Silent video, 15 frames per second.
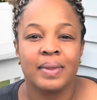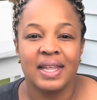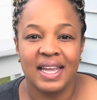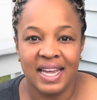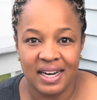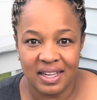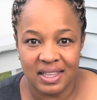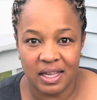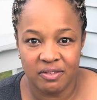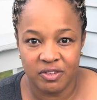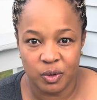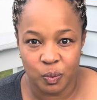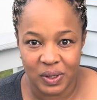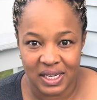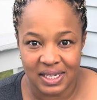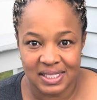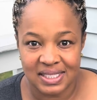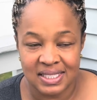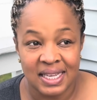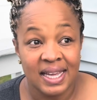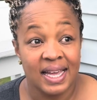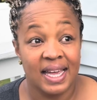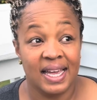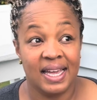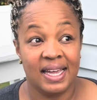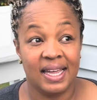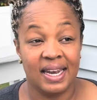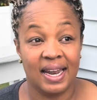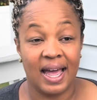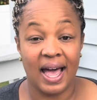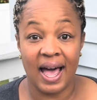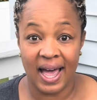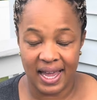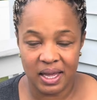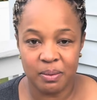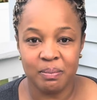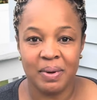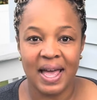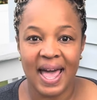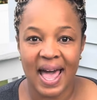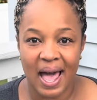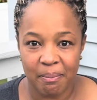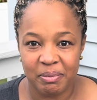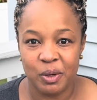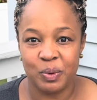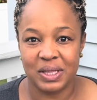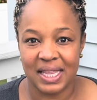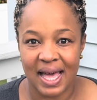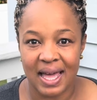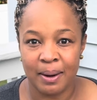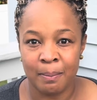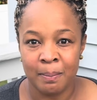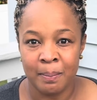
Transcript: in 11 weeks, and I am happy with that.